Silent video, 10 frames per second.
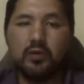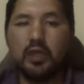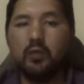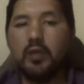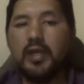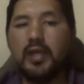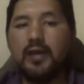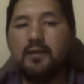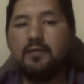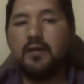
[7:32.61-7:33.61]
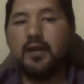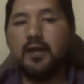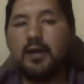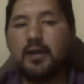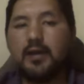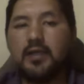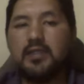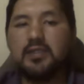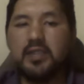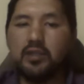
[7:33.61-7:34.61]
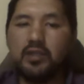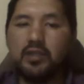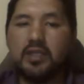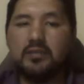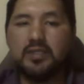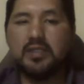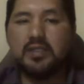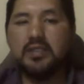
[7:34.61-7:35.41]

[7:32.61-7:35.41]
Okay, we have synonyms.